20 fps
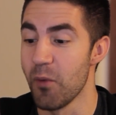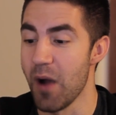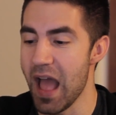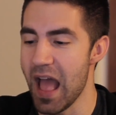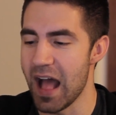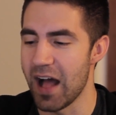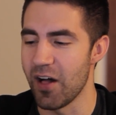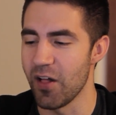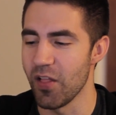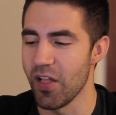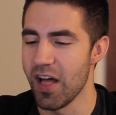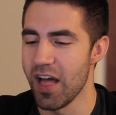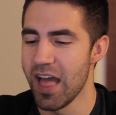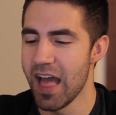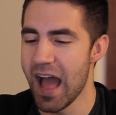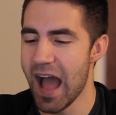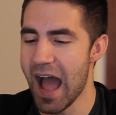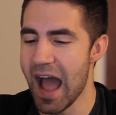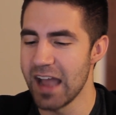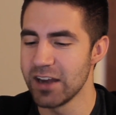Well,
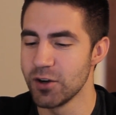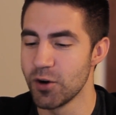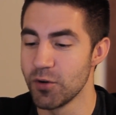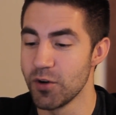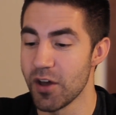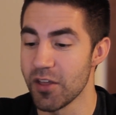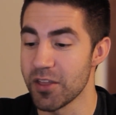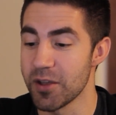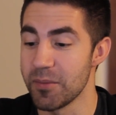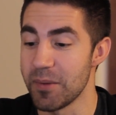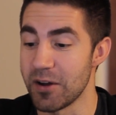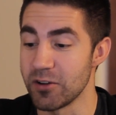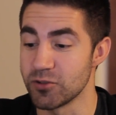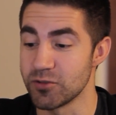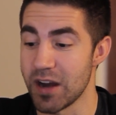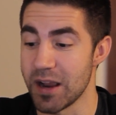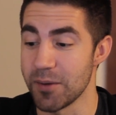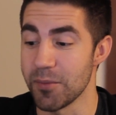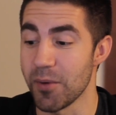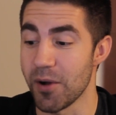I know nothing about
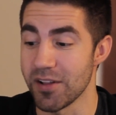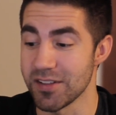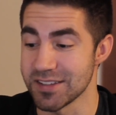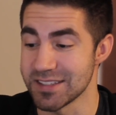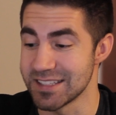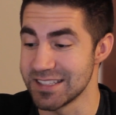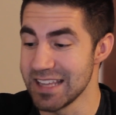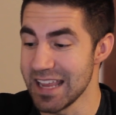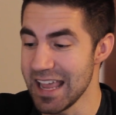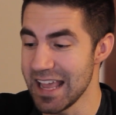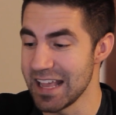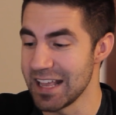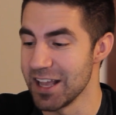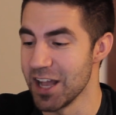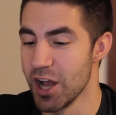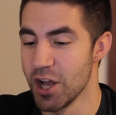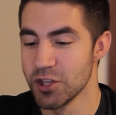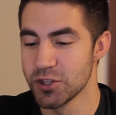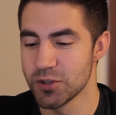Dragon Ball Z,